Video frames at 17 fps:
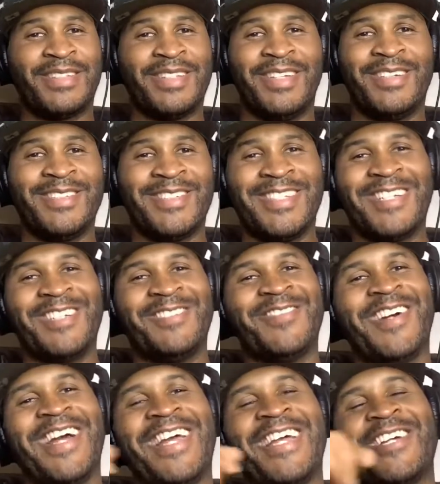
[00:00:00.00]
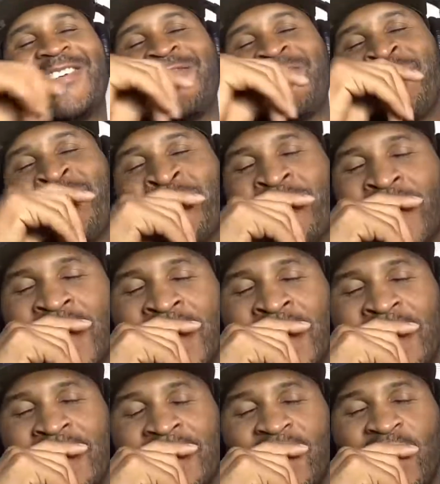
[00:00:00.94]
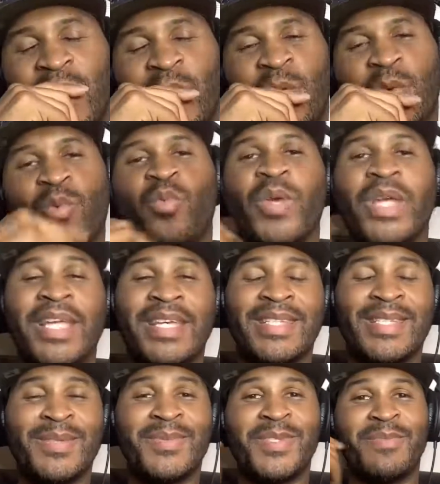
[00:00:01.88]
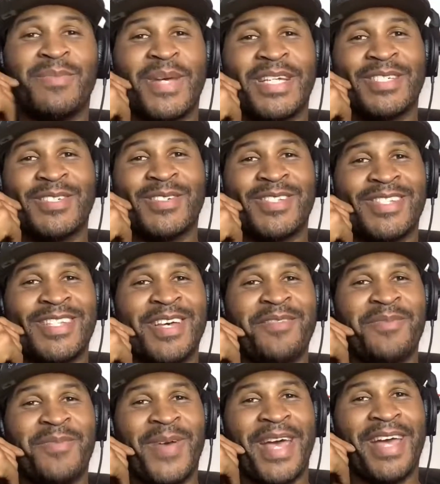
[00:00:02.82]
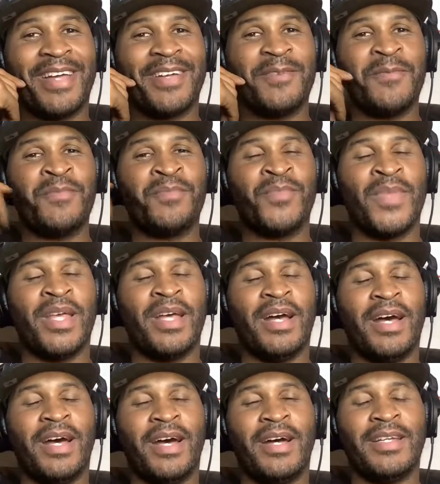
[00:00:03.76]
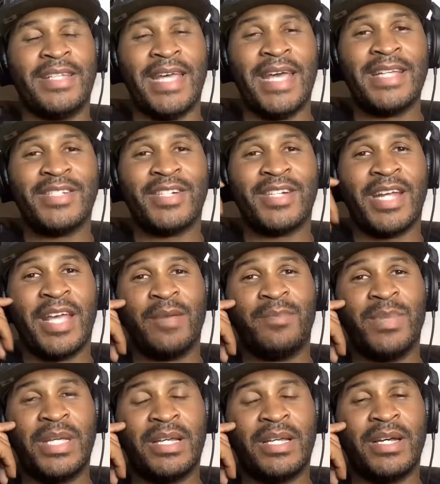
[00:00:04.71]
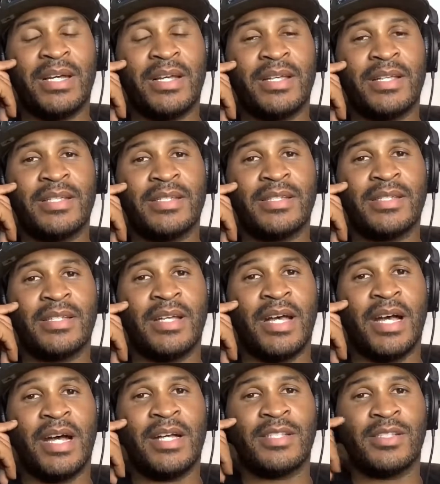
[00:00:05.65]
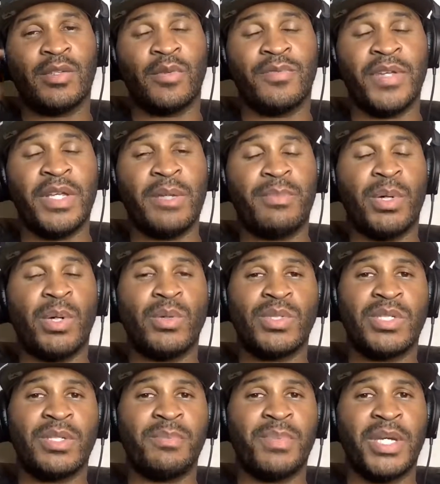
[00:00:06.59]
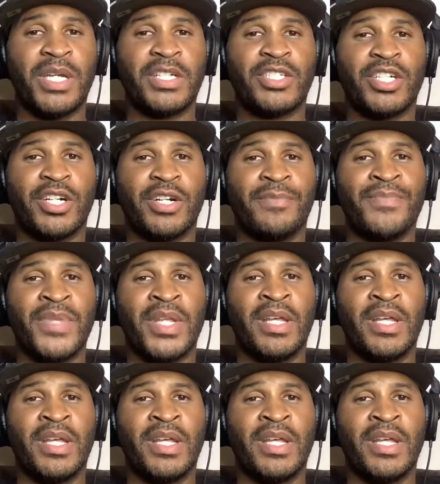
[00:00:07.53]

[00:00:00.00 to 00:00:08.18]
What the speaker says: legal team, right? So we get some special stuff back yesterday because Sophia posted a picture,